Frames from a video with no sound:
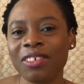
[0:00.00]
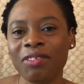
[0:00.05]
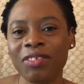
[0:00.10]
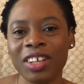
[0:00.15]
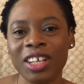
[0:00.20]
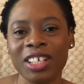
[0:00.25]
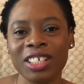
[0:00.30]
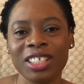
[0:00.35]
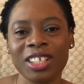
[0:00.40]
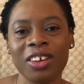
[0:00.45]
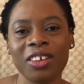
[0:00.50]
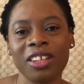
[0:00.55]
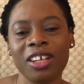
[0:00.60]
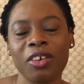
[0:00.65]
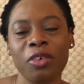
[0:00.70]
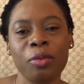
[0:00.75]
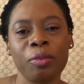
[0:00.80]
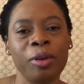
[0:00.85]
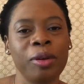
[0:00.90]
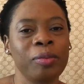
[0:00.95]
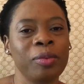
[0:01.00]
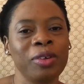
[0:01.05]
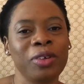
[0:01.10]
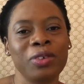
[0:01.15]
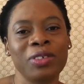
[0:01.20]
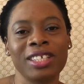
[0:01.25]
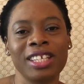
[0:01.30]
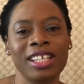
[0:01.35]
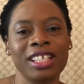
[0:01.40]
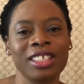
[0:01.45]
of videos out there with people
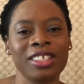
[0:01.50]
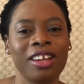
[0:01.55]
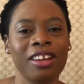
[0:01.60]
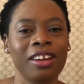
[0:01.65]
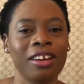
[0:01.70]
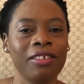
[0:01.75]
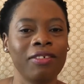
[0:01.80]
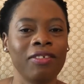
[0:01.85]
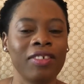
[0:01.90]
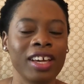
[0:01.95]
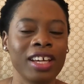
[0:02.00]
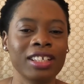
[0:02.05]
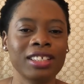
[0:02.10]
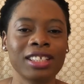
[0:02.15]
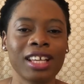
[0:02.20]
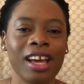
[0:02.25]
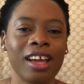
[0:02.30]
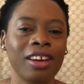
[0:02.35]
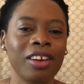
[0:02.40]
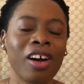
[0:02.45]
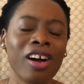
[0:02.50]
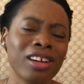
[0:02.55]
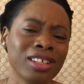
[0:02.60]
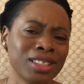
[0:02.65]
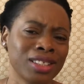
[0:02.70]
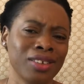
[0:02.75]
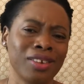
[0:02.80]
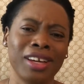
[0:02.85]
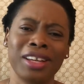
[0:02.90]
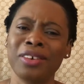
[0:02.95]
using this on their face, and
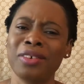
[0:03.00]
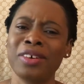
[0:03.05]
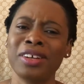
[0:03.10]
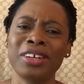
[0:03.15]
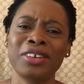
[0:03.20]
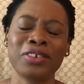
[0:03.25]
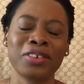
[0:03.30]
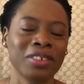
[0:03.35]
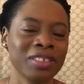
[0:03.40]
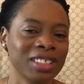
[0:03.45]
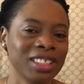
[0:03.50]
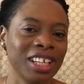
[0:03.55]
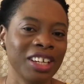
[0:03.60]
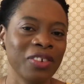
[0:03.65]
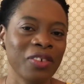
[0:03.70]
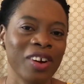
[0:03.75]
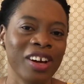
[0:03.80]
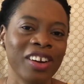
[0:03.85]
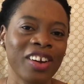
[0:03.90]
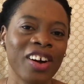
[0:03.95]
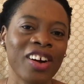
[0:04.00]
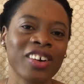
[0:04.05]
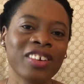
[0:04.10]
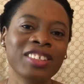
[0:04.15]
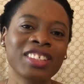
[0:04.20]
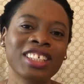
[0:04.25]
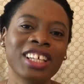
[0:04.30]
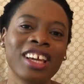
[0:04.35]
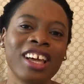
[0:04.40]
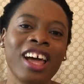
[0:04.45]
also I don't want to gross anyone
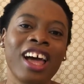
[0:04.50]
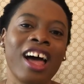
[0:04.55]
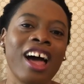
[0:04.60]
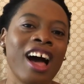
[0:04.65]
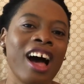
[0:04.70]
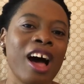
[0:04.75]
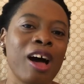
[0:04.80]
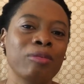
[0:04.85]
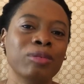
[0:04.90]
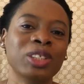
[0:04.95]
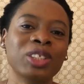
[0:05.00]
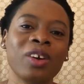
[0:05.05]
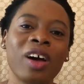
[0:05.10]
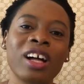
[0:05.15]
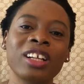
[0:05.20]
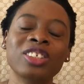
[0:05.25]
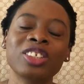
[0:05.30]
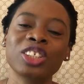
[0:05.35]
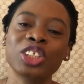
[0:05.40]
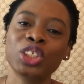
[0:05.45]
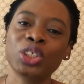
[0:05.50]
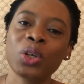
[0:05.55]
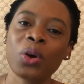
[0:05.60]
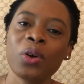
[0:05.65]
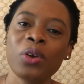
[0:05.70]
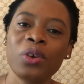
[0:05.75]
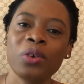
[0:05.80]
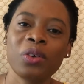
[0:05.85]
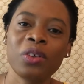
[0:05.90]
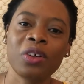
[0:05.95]
out, so I'll just
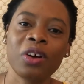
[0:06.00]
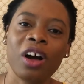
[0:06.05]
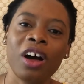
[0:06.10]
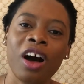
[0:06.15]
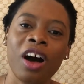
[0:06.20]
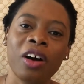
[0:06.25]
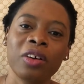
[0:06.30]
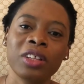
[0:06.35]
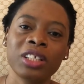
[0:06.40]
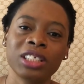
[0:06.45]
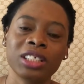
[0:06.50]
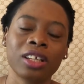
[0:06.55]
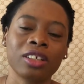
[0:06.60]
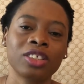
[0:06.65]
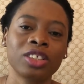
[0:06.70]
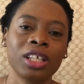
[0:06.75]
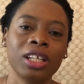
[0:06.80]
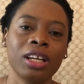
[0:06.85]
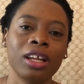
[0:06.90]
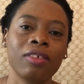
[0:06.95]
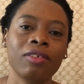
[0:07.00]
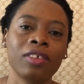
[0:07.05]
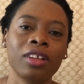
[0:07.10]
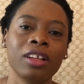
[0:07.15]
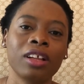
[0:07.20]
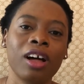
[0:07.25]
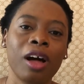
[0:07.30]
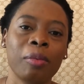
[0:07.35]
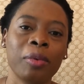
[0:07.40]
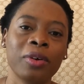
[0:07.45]
show you how the suction level
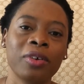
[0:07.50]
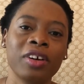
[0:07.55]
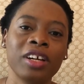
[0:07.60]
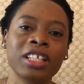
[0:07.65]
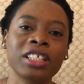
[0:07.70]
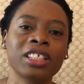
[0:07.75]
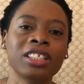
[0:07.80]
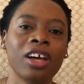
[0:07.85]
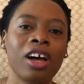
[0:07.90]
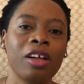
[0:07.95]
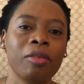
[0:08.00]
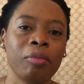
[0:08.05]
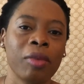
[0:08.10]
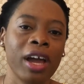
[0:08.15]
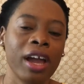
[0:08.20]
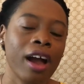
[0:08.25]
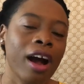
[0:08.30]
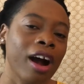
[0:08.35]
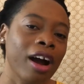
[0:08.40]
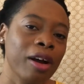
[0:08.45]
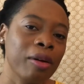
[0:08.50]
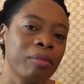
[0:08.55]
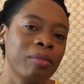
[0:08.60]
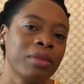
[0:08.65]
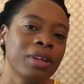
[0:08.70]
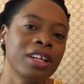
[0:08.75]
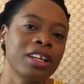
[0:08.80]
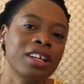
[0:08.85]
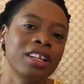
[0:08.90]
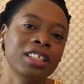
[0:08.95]
operates on my arm.
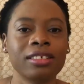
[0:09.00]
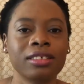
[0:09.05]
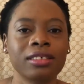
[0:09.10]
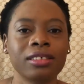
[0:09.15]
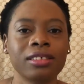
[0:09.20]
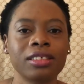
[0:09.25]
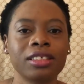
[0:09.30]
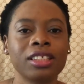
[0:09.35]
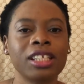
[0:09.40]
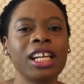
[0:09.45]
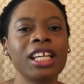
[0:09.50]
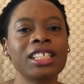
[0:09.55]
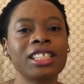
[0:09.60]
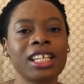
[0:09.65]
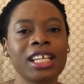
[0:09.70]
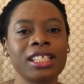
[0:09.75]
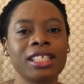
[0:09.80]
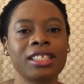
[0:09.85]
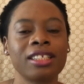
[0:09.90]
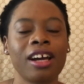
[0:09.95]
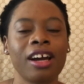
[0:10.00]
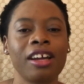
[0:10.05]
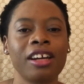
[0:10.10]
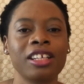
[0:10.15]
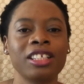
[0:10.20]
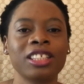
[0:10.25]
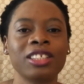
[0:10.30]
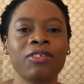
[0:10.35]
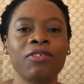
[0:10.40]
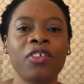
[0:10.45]
So let's get
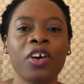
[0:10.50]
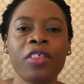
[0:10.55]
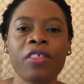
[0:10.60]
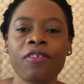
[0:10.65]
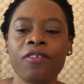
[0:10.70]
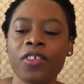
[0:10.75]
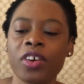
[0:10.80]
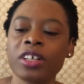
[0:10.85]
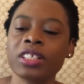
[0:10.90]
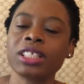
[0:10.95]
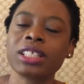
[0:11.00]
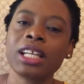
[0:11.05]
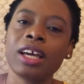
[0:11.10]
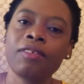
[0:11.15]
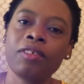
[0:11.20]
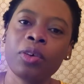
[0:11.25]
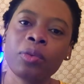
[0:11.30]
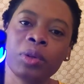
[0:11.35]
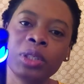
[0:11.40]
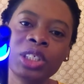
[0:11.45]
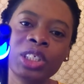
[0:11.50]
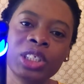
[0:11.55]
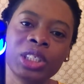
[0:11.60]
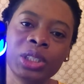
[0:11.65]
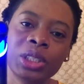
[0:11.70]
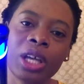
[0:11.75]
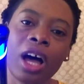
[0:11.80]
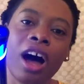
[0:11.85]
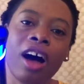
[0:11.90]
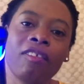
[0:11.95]
started. So for the first level, which
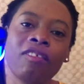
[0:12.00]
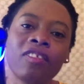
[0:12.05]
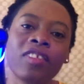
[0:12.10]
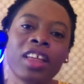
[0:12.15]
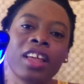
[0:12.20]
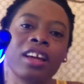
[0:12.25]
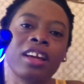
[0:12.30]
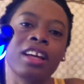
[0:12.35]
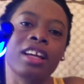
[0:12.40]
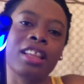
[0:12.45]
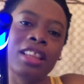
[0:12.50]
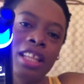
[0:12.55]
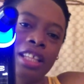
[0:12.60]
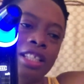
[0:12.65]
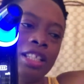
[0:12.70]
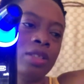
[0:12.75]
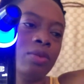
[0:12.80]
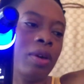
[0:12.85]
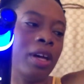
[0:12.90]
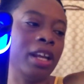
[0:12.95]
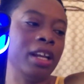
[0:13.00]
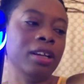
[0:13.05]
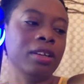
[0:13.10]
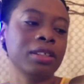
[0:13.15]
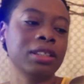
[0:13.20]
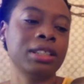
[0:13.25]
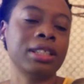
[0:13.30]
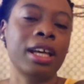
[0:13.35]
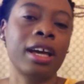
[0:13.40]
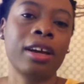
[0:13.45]
is soft, this is what it
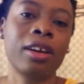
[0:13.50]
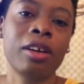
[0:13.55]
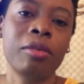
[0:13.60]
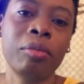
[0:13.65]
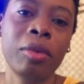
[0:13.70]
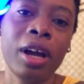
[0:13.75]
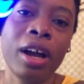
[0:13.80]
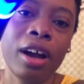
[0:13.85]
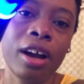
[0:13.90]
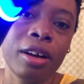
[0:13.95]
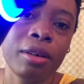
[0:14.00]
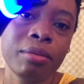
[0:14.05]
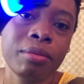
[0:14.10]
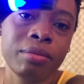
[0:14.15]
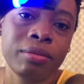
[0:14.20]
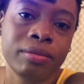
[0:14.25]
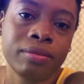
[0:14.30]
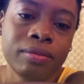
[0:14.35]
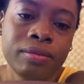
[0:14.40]
looks like on my arm.